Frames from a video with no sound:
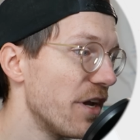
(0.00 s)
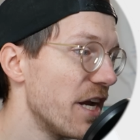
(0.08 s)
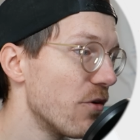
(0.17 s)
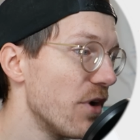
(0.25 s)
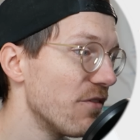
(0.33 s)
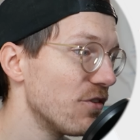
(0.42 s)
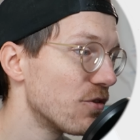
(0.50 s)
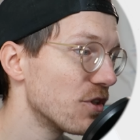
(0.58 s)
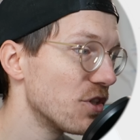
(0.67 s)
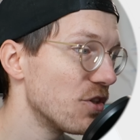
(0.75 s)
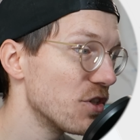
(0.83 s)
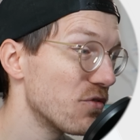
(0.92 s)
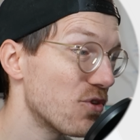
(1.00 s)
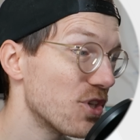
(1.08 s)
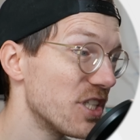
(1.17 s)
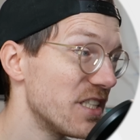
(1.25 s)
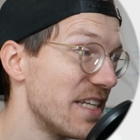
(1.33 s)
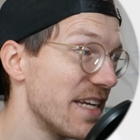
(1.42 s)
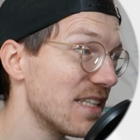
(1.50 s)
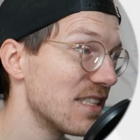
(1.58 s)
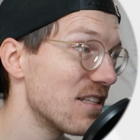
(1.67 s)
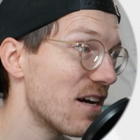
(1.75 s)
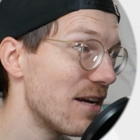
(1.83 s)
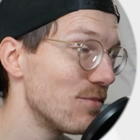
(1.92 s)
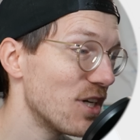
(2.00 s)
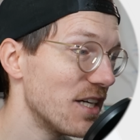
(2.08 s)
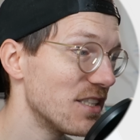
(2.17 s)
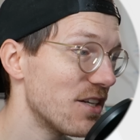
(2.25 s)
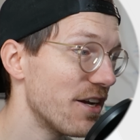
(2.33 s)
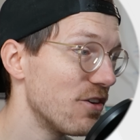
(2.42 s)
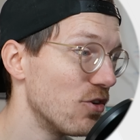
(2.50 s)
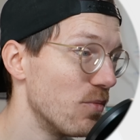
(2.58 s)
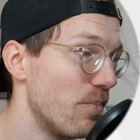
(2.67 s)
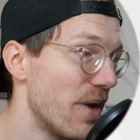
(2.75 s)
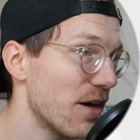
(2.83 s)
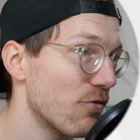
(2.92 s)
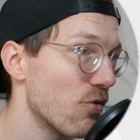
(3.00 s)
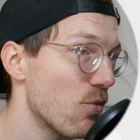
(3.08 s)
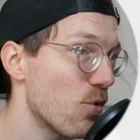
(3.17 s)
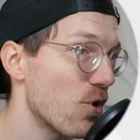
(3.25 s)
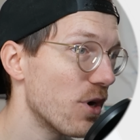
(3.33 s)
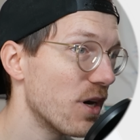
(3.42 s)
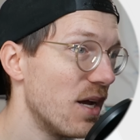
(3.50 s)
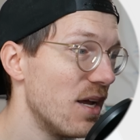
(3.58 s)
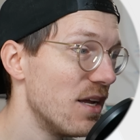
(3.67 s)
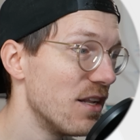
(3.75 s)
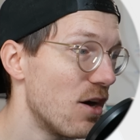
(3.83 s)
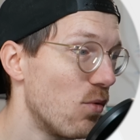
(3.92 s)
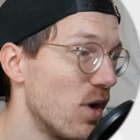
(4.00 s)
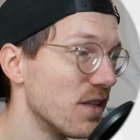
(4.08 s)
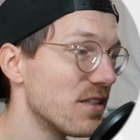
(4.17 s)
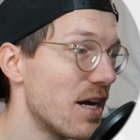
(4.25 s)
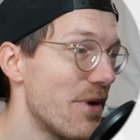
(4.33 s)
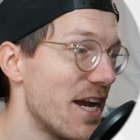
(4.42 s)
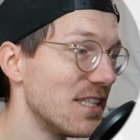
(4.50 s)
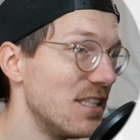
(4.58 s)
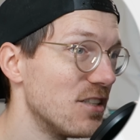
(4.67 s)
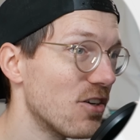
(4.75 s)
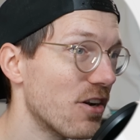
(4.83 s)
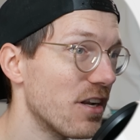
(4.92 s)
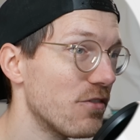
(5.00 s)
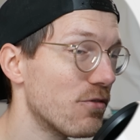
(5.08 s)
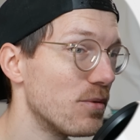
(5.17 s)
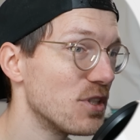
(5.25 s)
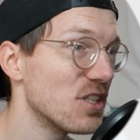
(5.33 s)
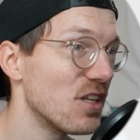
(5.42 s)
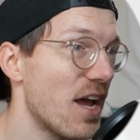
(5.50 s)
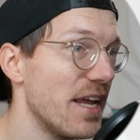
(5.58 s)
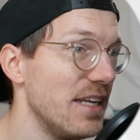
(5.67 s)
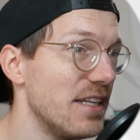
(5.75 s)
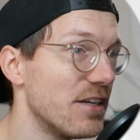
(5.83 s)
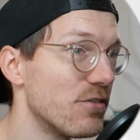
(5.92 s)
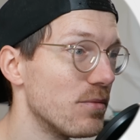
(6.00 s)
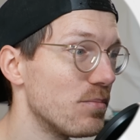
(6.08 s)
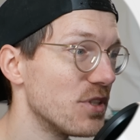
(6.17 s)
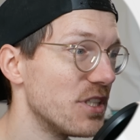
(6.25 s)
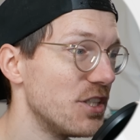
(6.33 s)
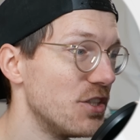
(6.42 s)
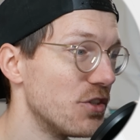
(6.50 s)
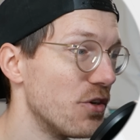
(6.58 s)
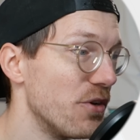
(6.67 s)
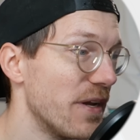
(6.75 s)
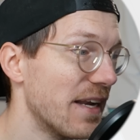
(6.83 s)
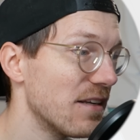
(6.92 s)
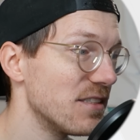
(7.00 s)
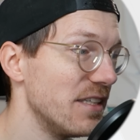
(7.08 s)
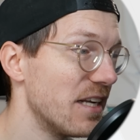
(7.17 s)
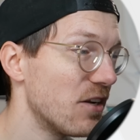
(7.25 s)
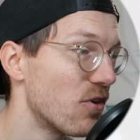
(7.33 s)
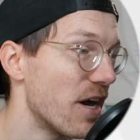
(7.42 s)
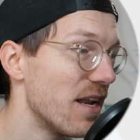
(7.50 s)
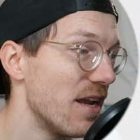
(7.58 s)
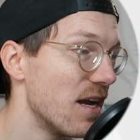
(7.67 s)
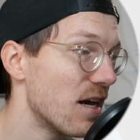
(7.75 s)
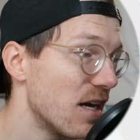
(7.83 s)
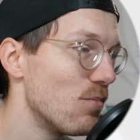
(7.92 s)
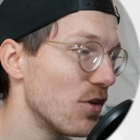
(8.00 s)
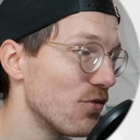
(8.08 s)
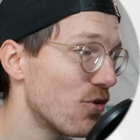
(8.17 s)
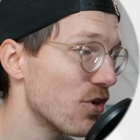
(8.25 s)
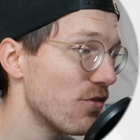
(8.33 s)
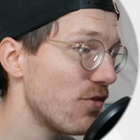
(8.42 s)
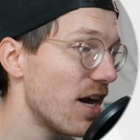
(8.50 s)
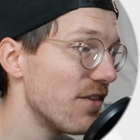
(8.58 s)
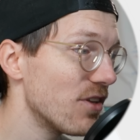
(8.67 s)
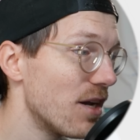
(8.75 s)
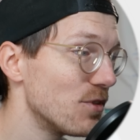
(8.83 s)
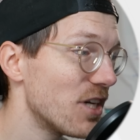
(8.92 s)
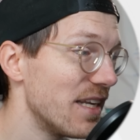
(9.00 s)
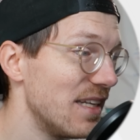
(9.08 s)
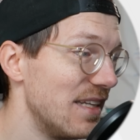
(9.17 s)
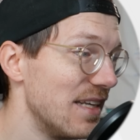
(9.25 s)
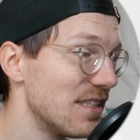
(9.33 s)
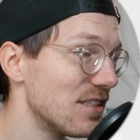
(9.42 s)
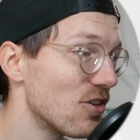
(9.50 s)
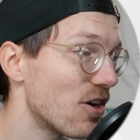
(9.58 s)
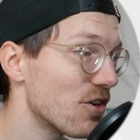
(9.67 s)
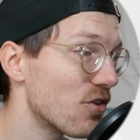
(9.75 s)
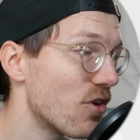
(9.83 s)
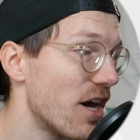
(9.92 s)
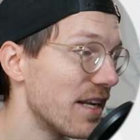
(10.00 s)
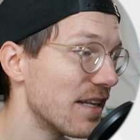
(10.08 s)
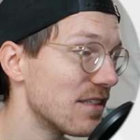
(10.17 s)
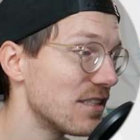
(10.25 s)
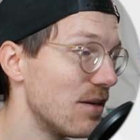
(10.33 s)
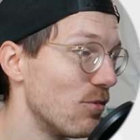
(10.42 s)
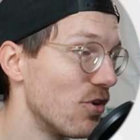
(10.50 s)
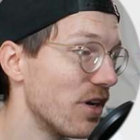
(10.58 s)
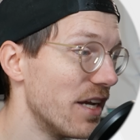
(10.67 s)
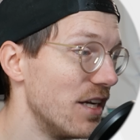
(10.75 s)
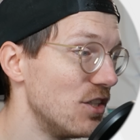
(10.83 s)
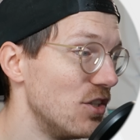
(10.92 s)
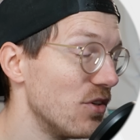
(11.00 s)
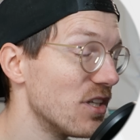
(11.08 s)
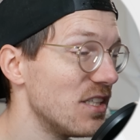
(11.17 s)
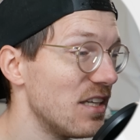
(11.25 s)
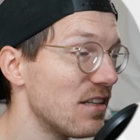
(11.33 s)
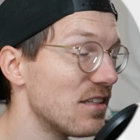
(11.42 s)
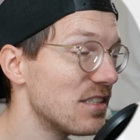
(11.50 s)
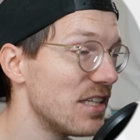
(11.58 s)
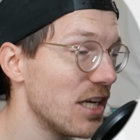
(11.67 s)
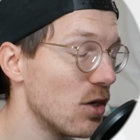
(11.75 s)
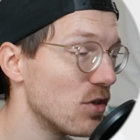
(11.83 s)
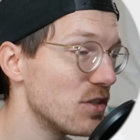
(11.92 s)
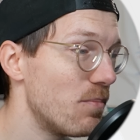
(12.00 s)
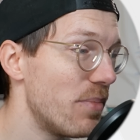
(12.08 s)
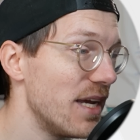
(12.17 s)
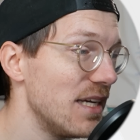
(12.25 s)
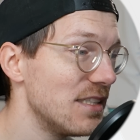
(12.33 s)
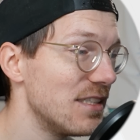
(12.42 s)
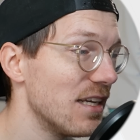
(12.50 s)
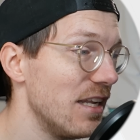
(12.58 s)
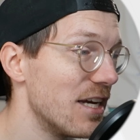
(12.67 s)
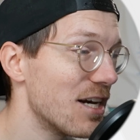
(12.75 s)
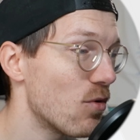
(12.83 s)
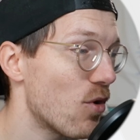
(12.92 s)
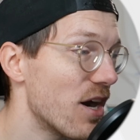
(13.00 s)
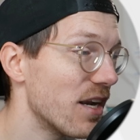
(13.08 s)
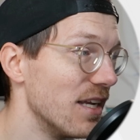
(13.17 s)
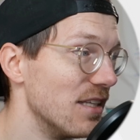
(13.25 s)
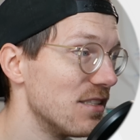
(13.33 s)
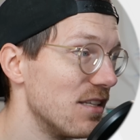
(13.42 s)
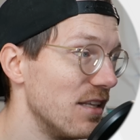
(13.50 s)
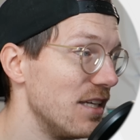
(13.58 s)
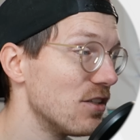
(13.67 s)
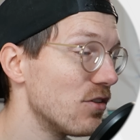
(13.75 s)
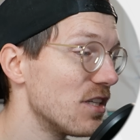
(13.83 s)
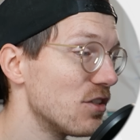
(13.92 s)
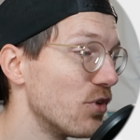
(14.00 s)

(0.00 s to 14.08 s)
here we have the results for 6 times I cycled back from work. Now one time I actually started it from a slightly different position, so you cannot see that right here. But for the 5 times I did start the ride at the same location, you can see that the signal was basically acquired instantly. So that's